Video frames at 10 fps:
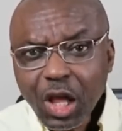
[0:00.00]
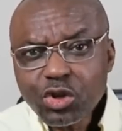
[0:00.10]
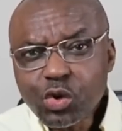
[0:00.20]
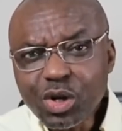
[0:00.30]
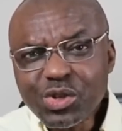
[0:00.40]

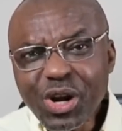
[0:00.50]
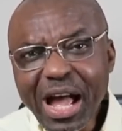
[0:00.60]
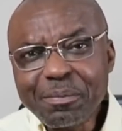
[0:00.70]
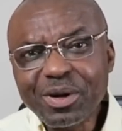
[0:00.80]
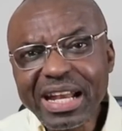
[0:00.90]
So what's
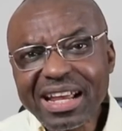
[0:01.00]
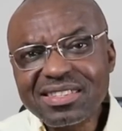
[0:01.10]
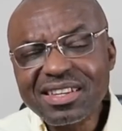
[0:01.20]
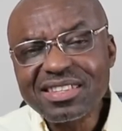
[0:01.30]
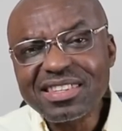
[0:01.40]
going to happen
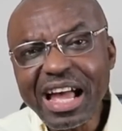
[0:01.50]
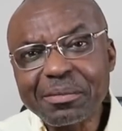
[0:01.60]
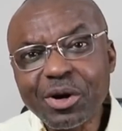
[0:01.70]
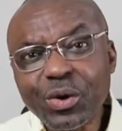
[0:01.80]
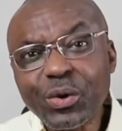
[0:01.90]
next is
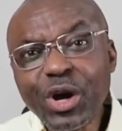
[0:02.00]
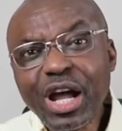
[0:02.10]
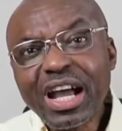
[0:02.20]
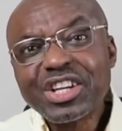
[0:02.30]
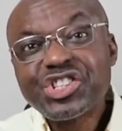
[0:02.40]
I'm going to